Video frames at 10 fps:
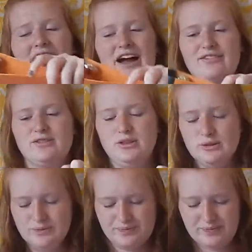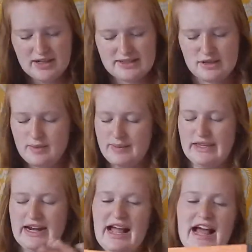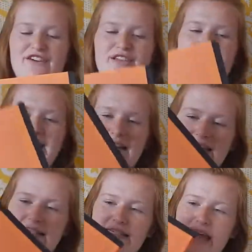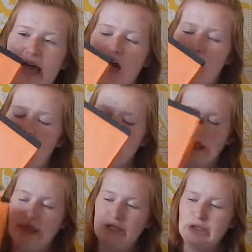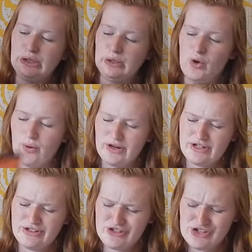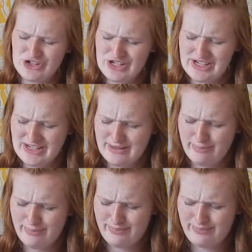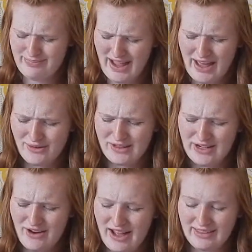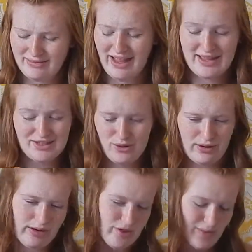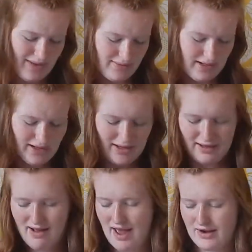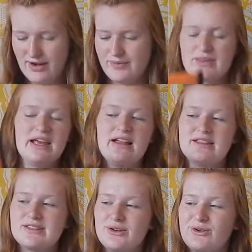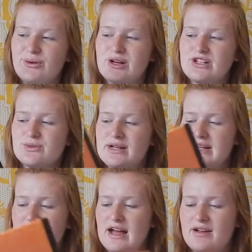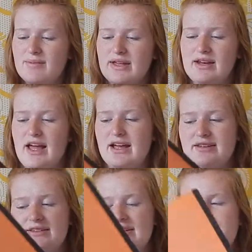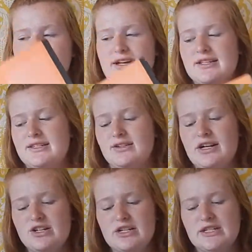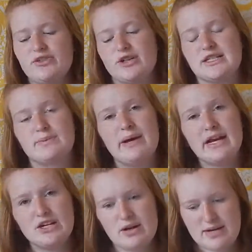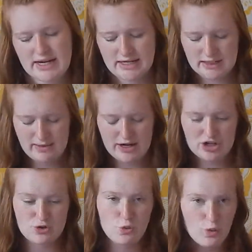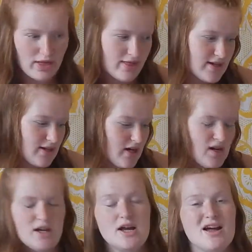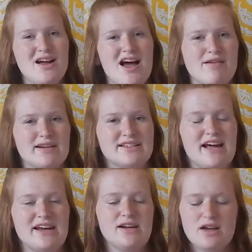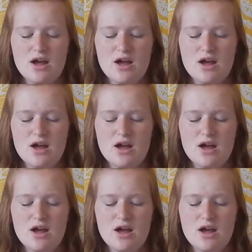have, then I have this little orangey, I don't really know, it's orange, but I don't know. This little orange one, it has the same thing. It's 3 inches for Spanish. I'm taking Spanish 1 this year. I'm excited.